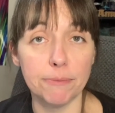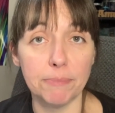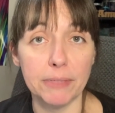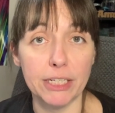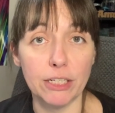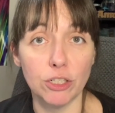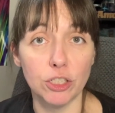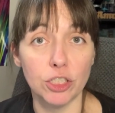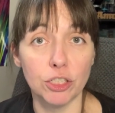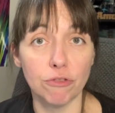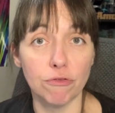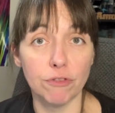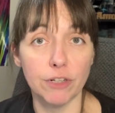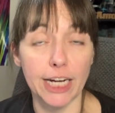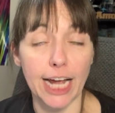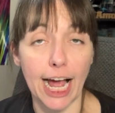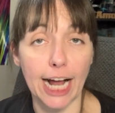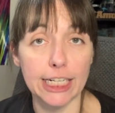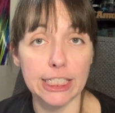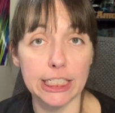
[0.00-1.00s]
me to
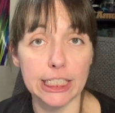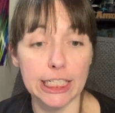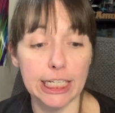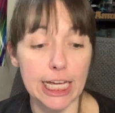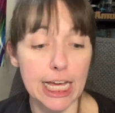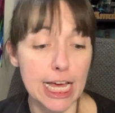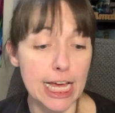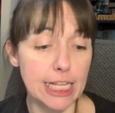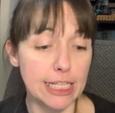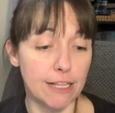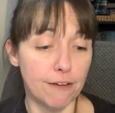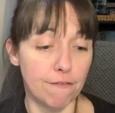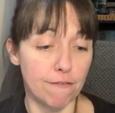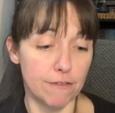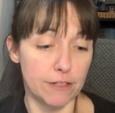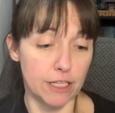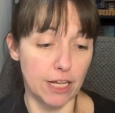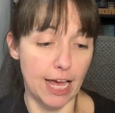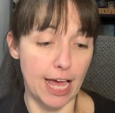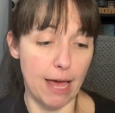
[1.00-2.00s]
react to the
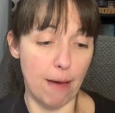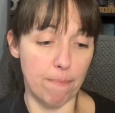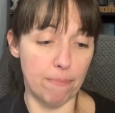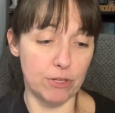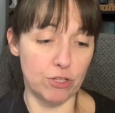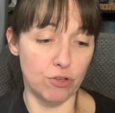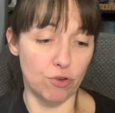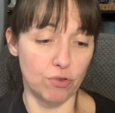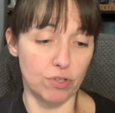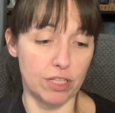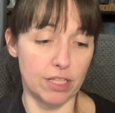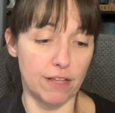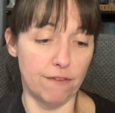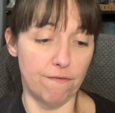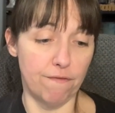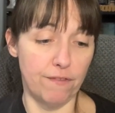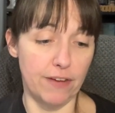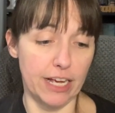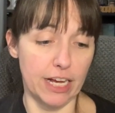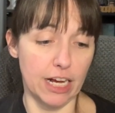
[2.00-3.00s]
episodes, the
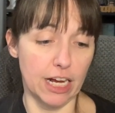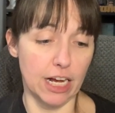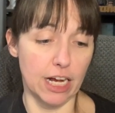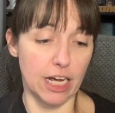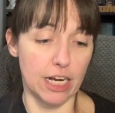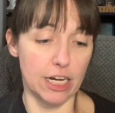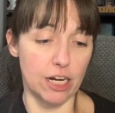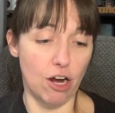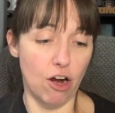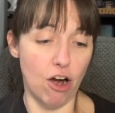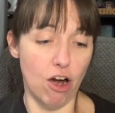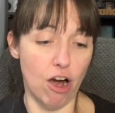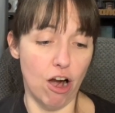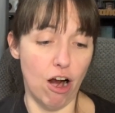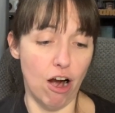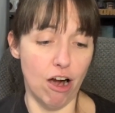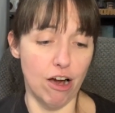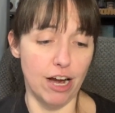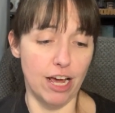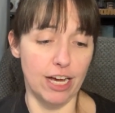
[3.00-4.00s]

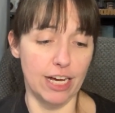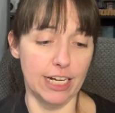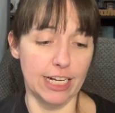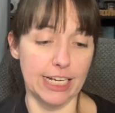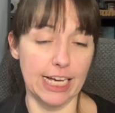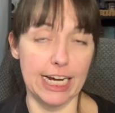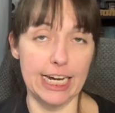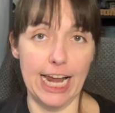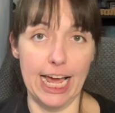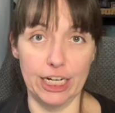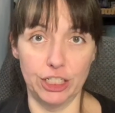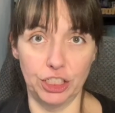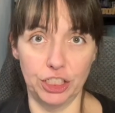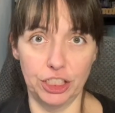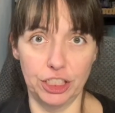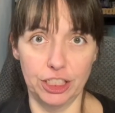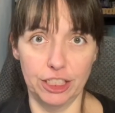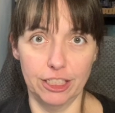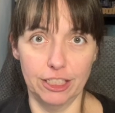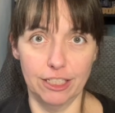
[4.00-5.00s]
Vighnaharta
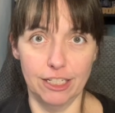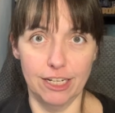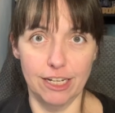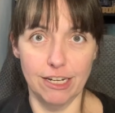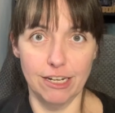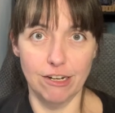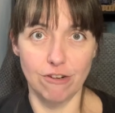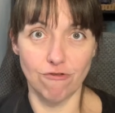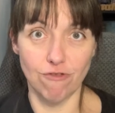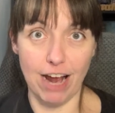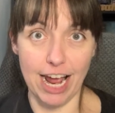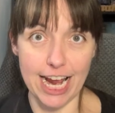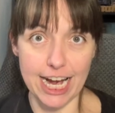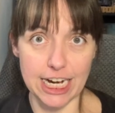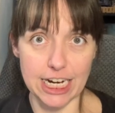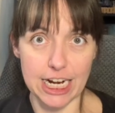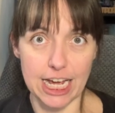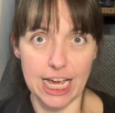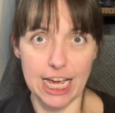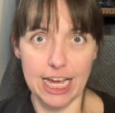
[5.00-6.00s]
Ganesh,
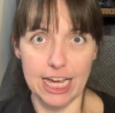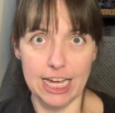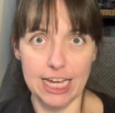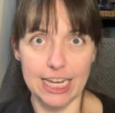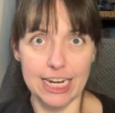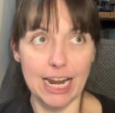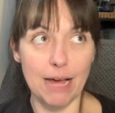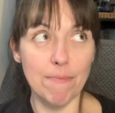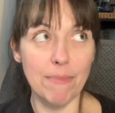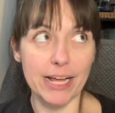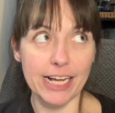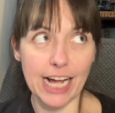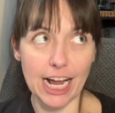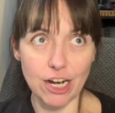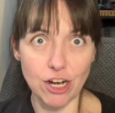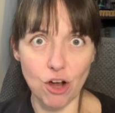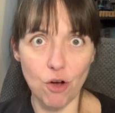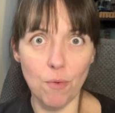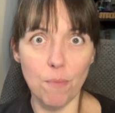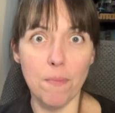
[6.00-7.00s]
right? And I'm like, I
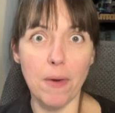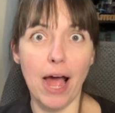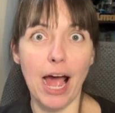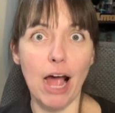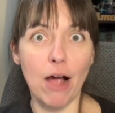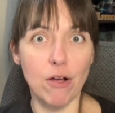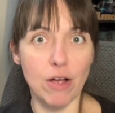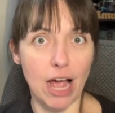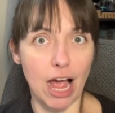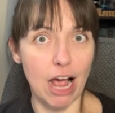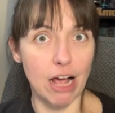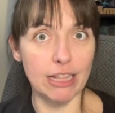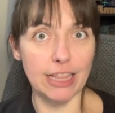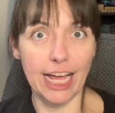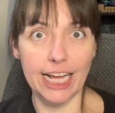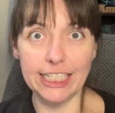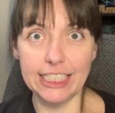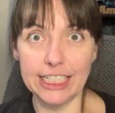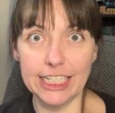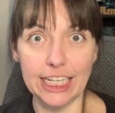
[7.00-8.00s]
know, I'd
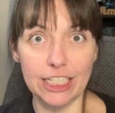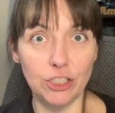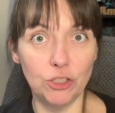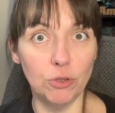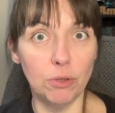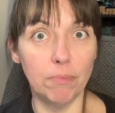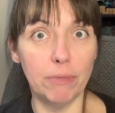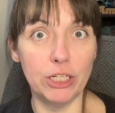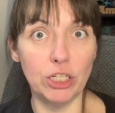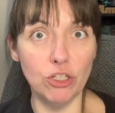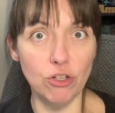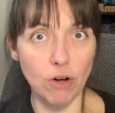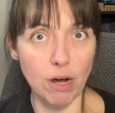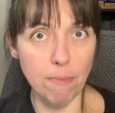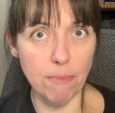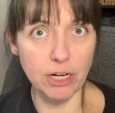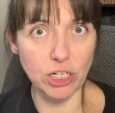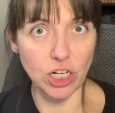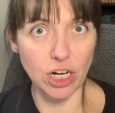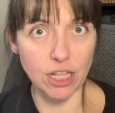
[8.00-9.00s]
like to get to them, but you know how
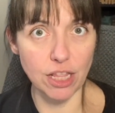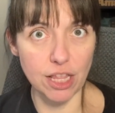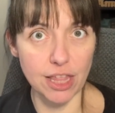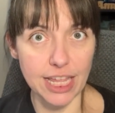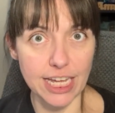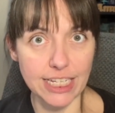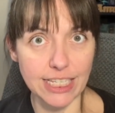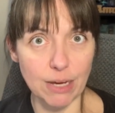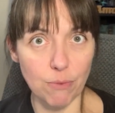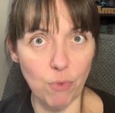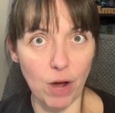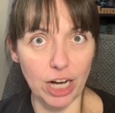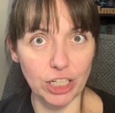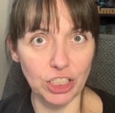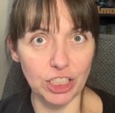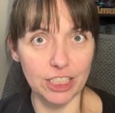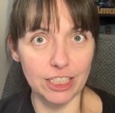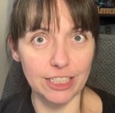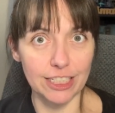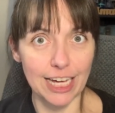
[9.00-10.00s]
much other things I'm
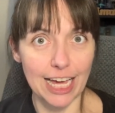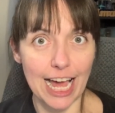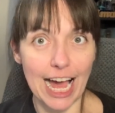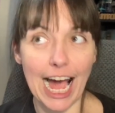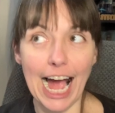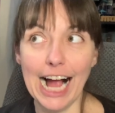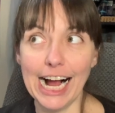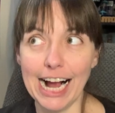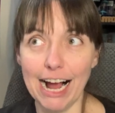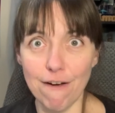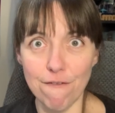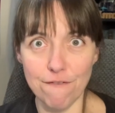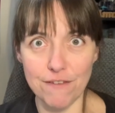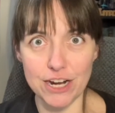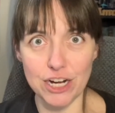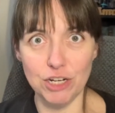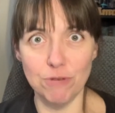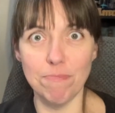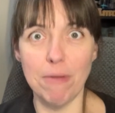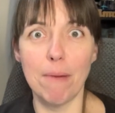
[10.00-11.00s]
watching? I gotta
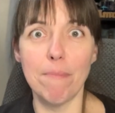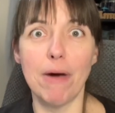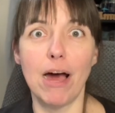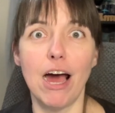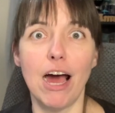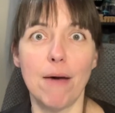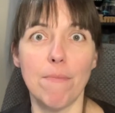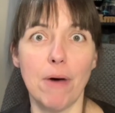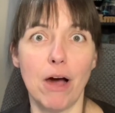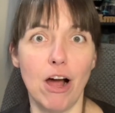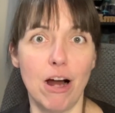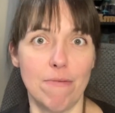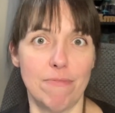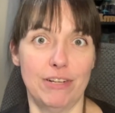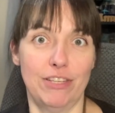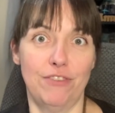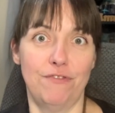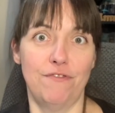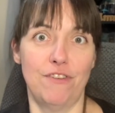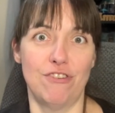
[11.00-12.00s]
finish my Bahubali
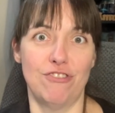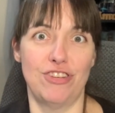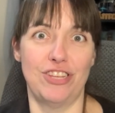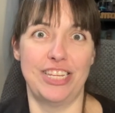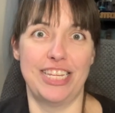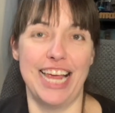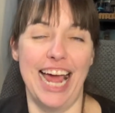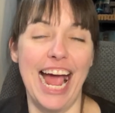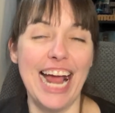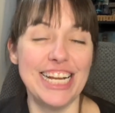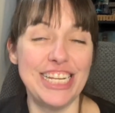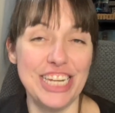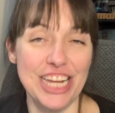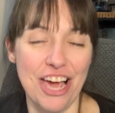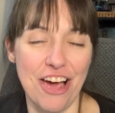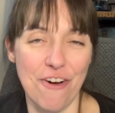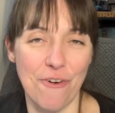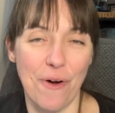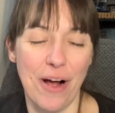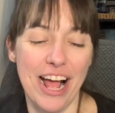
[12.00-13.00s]
Harivansh first. I
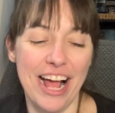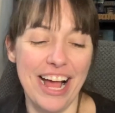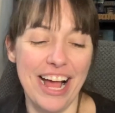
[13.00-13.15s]
do.